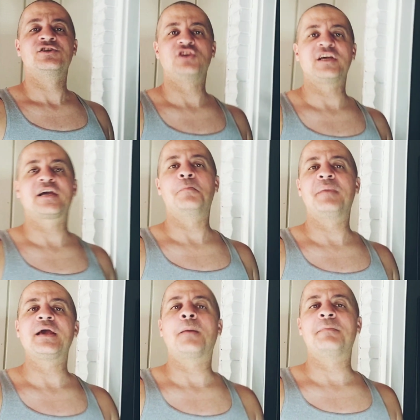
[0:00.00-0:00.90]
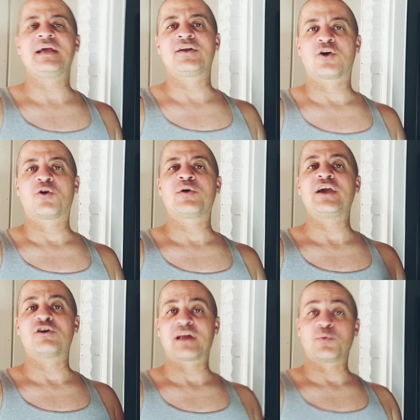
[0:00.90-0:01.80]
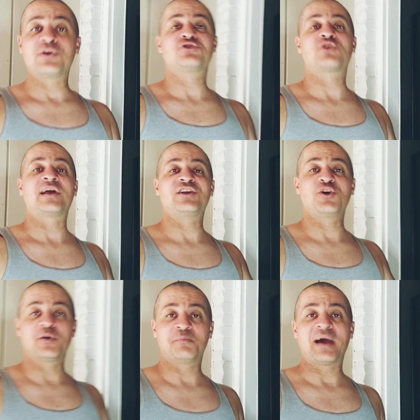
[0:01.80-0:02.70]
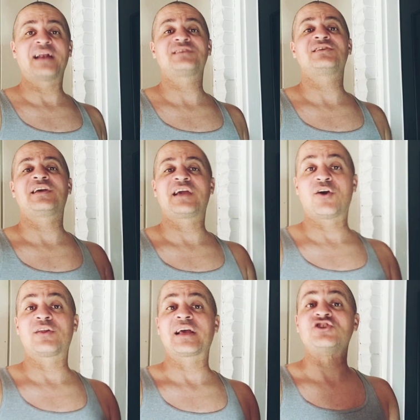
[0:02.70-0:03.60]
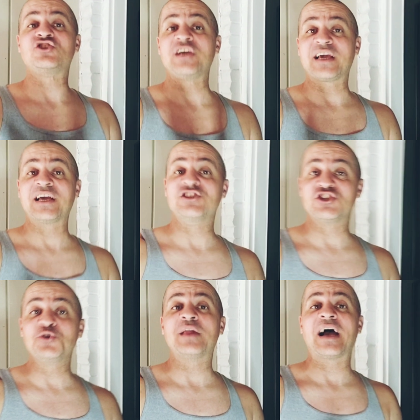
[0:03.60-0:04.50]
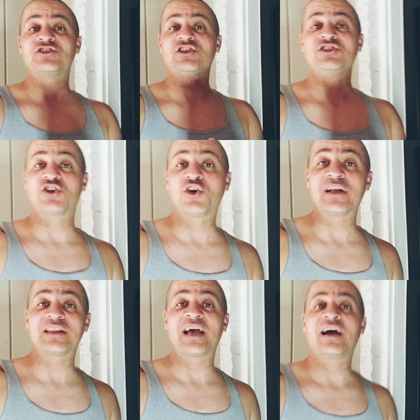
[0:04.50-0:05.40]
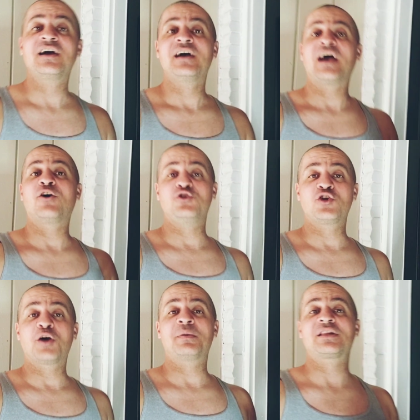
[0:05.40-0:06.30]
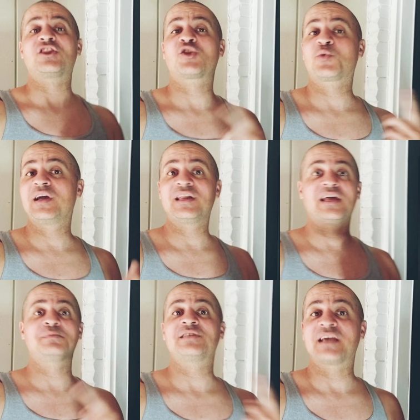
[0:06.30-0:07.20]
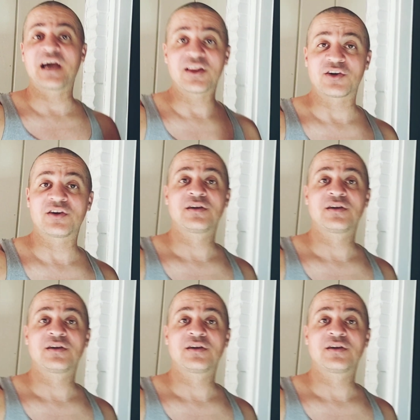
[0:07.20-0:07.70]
She can be a mean girl heel. Like what you're trying to do with Madison and Kiera, like she can do that. She's good at that. Hell, you can put the three of them together.